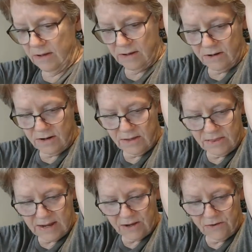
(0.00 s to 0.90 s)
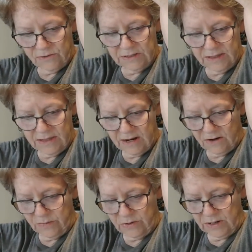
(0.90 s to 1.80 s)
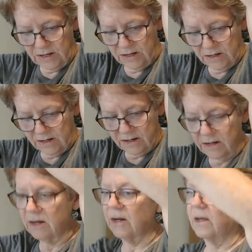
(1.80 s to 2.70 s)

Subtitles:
All right, that goes in there pretty good.